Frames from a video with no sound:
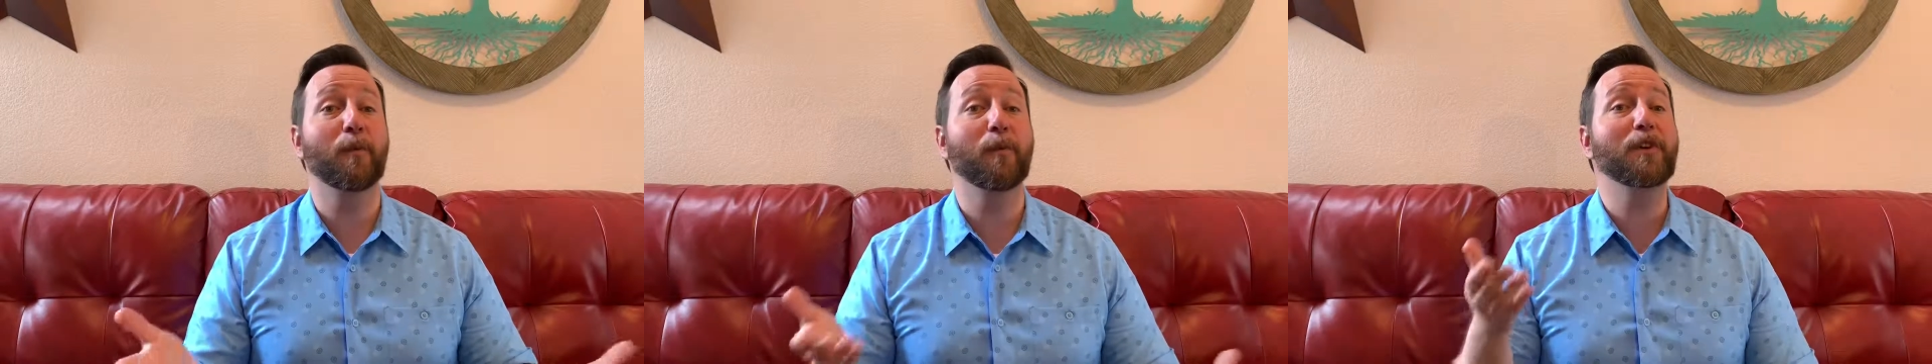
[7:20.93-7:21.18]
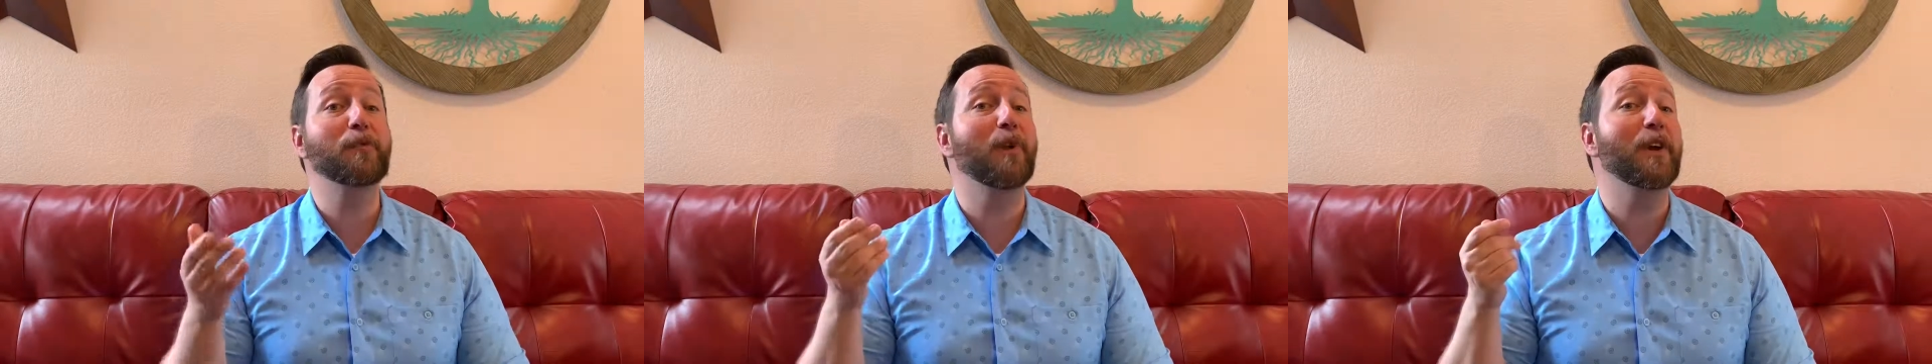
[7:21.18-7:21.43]

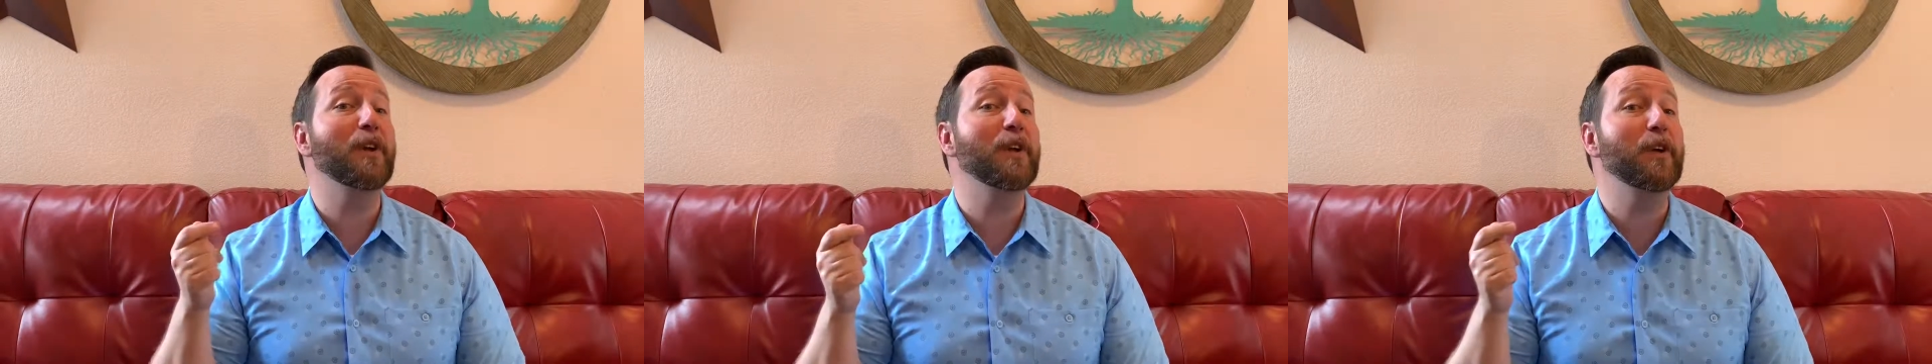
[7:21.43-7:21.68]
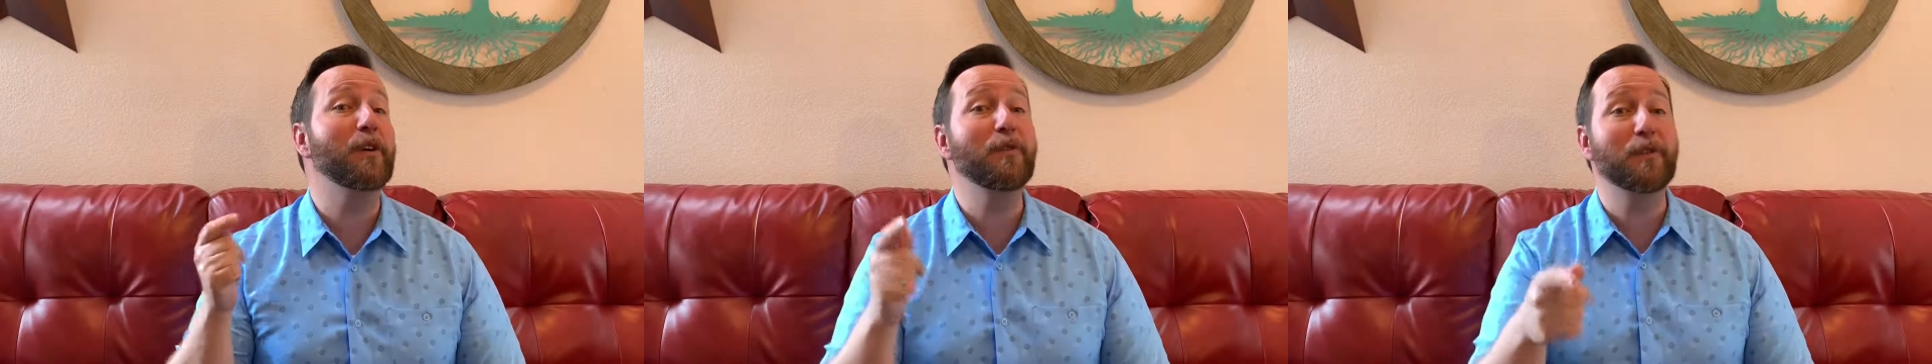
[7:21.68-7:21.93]
which one do
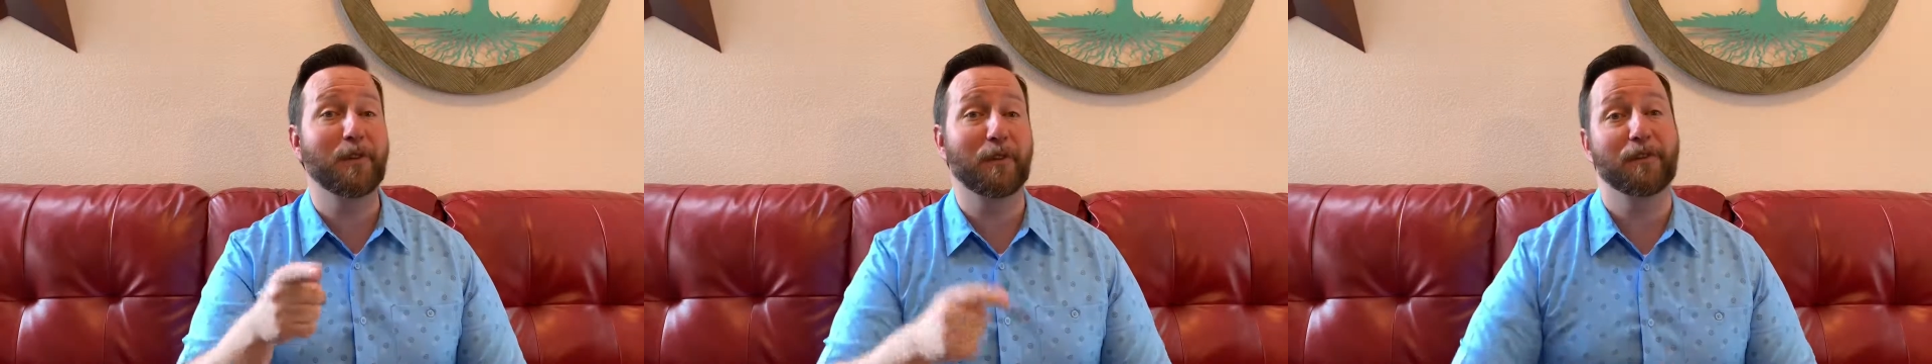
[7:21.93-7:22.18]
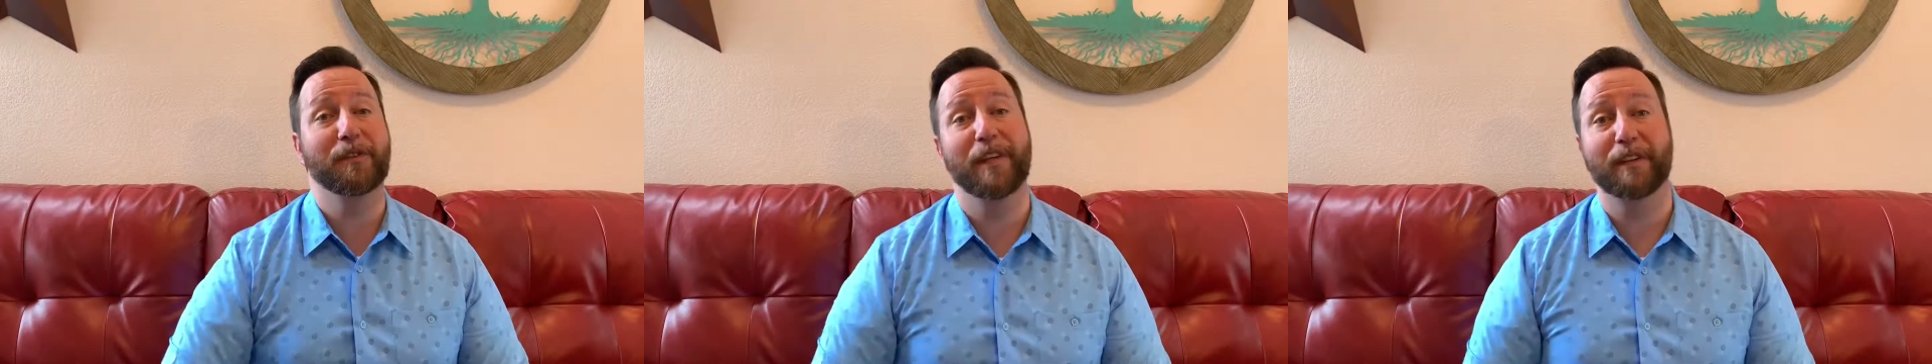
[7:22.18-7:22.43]
you
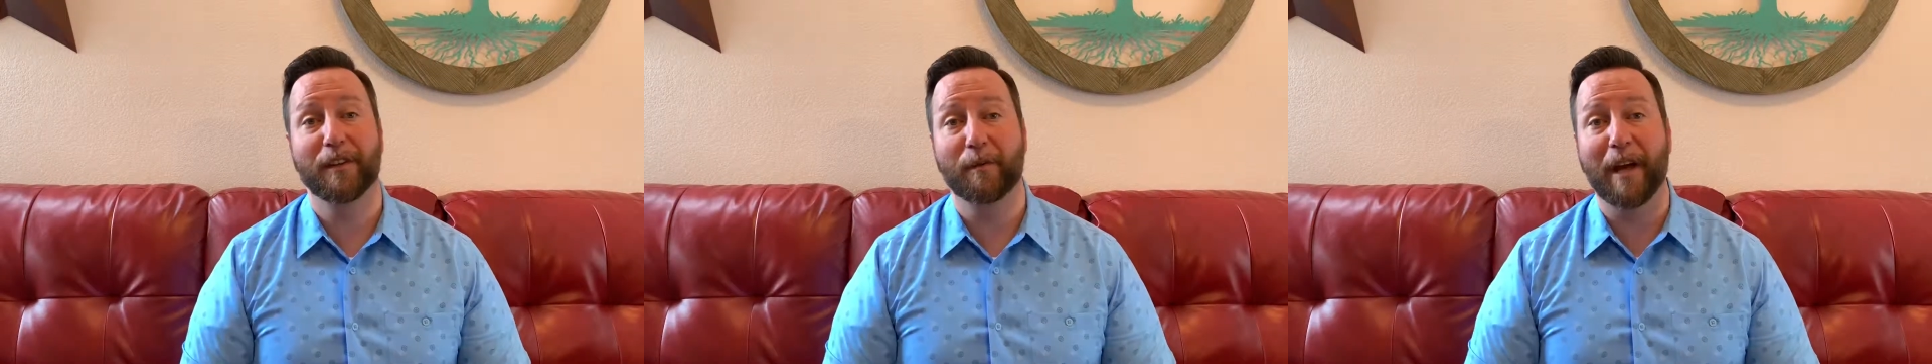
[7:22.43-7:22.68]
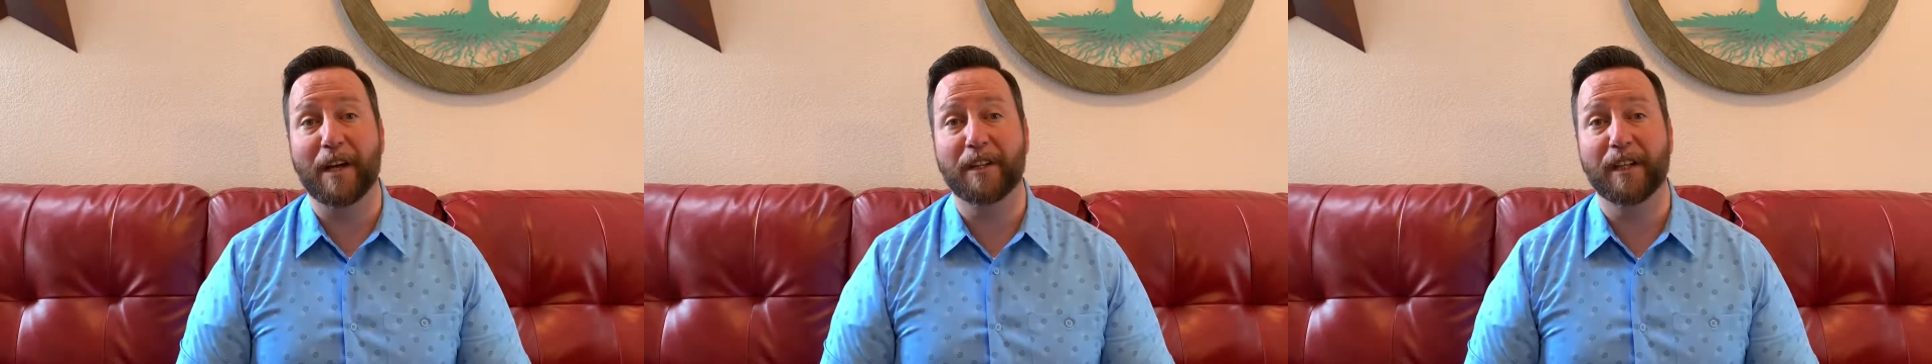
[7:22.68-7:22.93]
choose to get to the
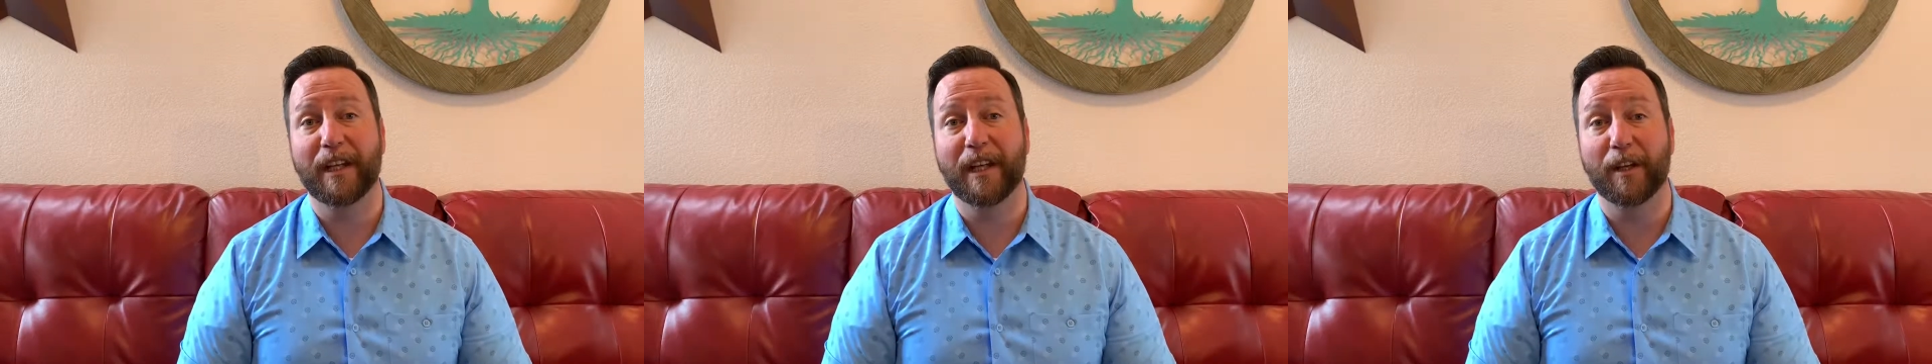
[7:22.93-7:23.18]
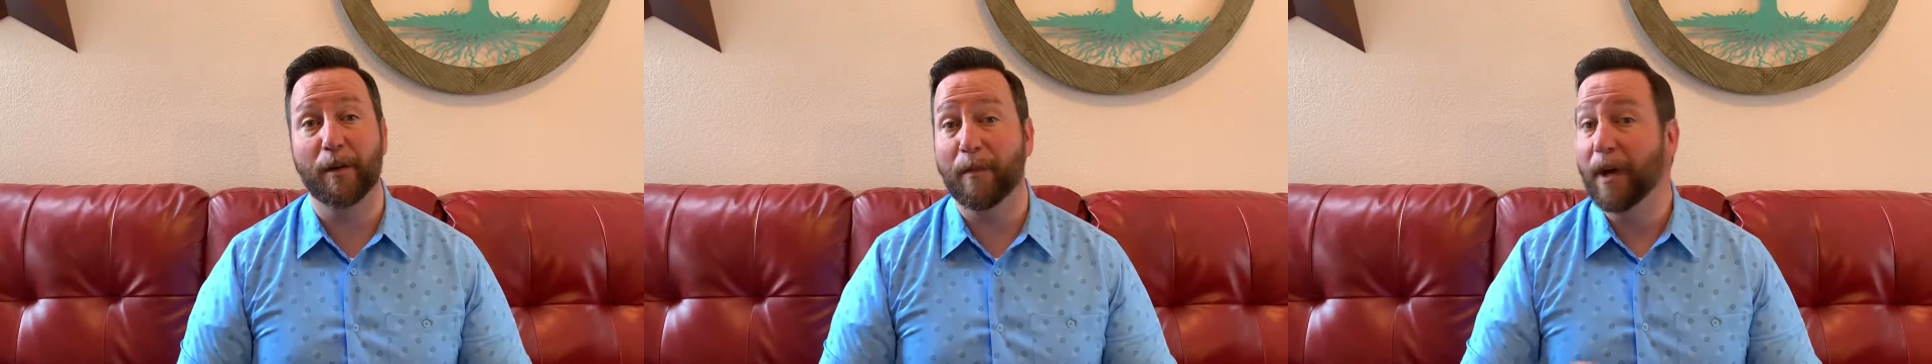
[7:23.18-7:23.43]
Magic
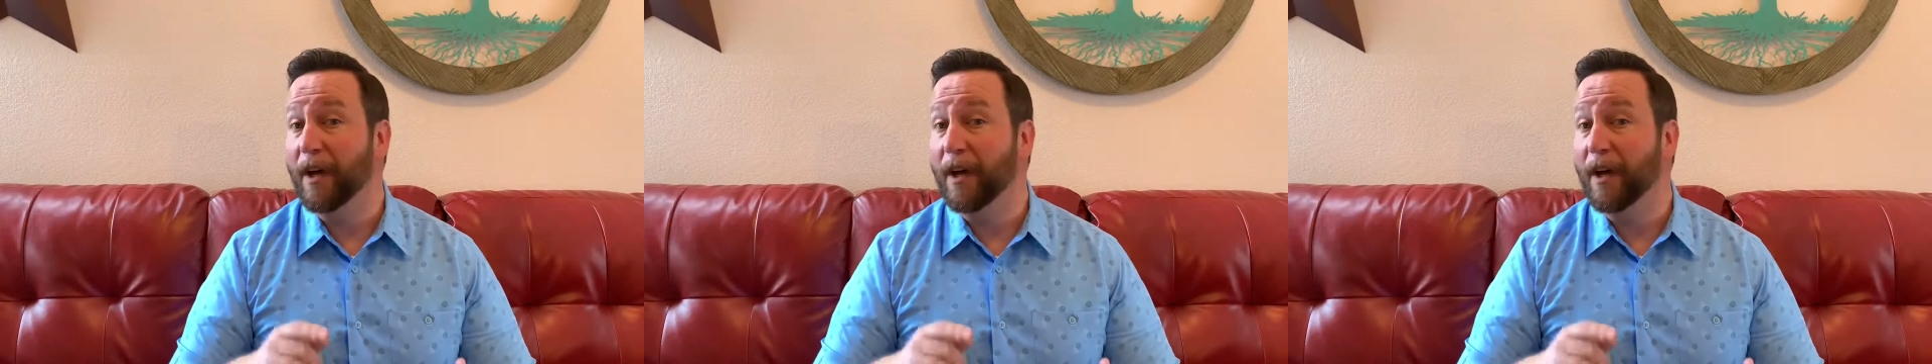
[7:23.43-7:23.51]
Kingdom?